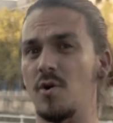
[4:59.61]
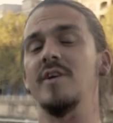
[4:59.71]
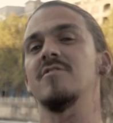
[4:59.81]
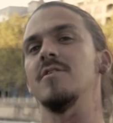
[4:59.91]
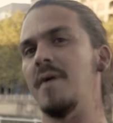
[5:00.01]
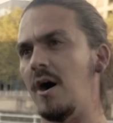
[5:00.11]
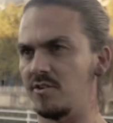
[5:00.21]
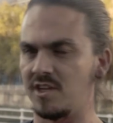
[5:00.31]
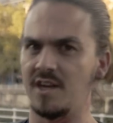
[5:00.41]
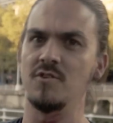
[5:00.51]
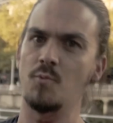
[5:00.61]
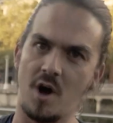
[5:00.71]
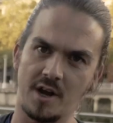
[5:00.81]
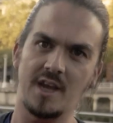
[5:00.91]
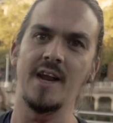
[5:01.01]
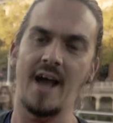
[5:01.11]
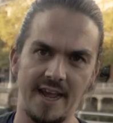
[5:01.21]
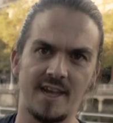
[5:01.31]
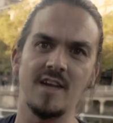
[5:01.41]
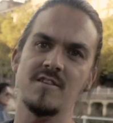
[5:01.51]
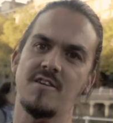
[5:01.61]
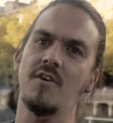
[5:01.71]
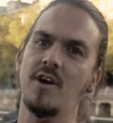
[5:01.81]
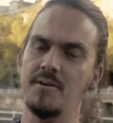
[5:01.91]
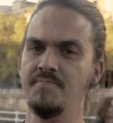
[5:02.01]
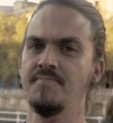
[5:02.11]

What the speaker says: going to the mountains, walking, hiking, etc.